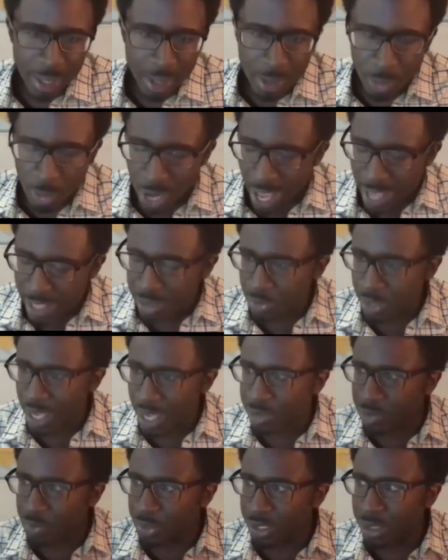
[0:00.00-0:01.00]

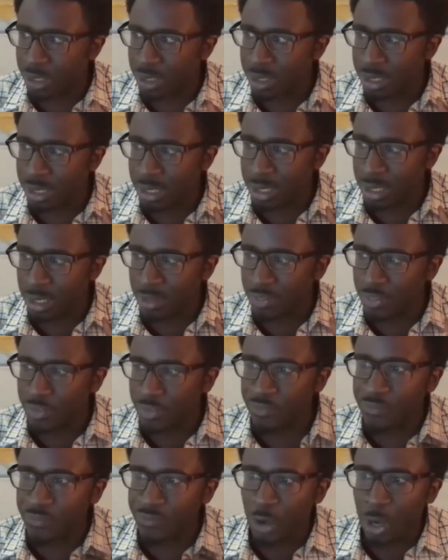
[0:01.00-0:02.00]
as we see the
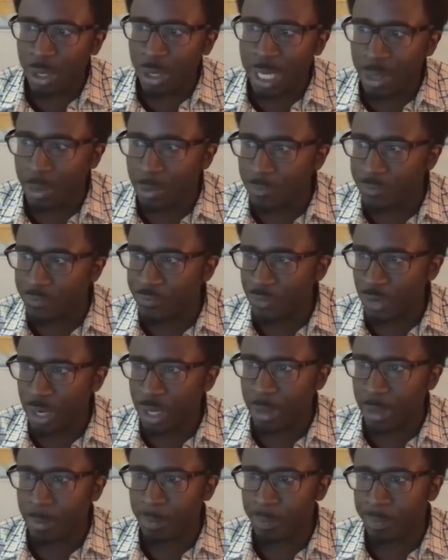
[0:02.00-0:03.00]
fallout
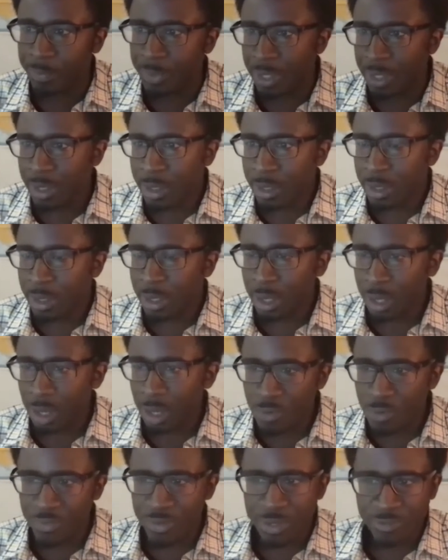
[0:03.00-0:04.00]
from
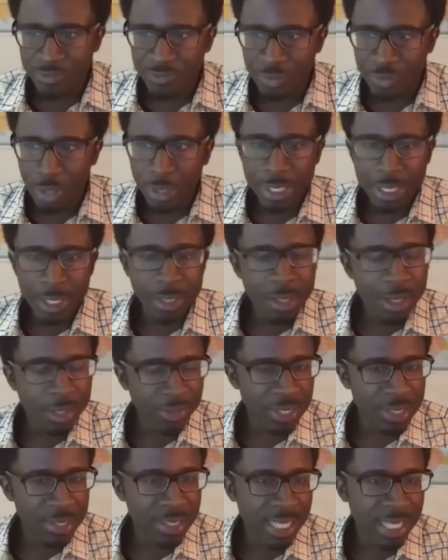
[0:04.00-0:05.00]
COVID falling along
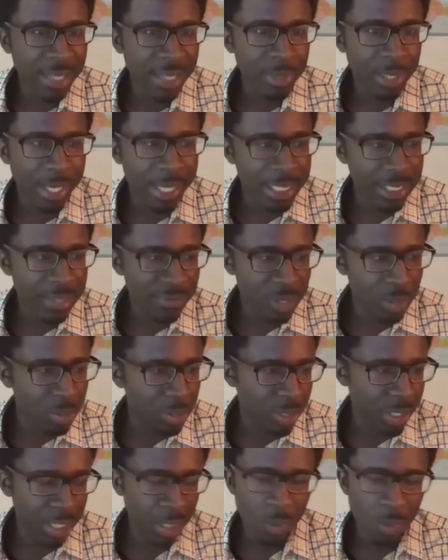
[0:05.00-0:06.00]
these same lines of social
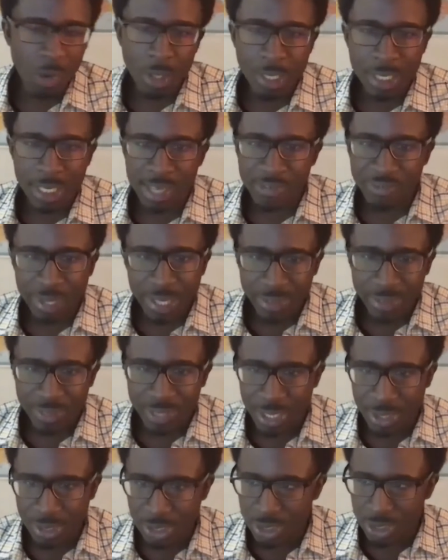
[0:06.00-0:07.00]
inequality, I feel like that
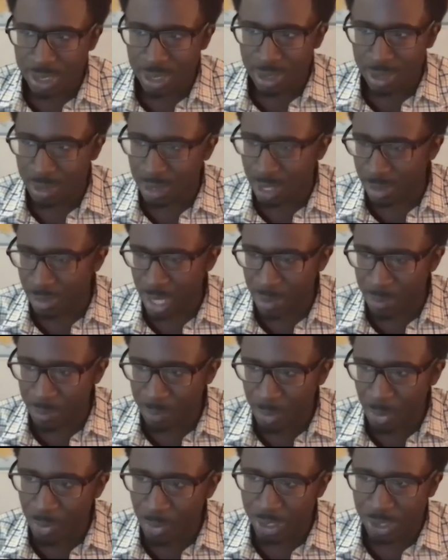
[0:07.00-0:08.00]
is just it
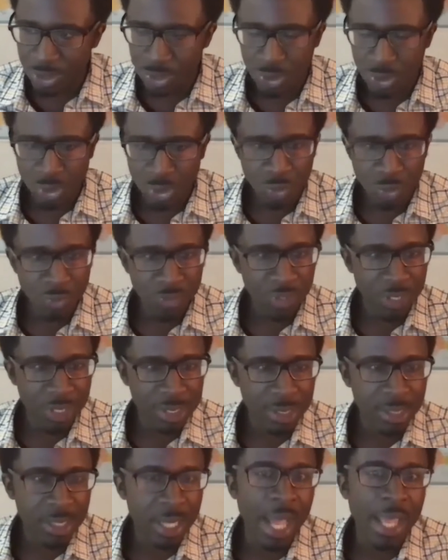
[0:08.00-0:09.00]
points to the
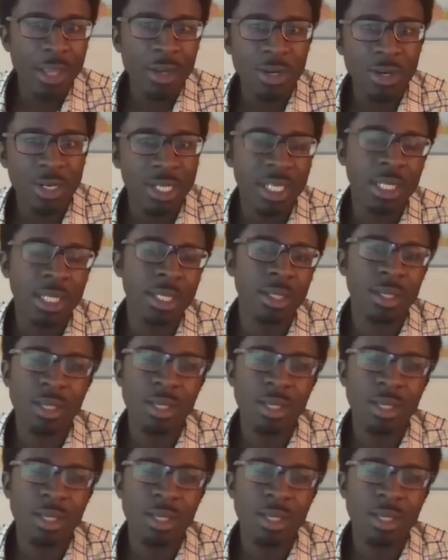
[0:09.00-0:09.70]
dire need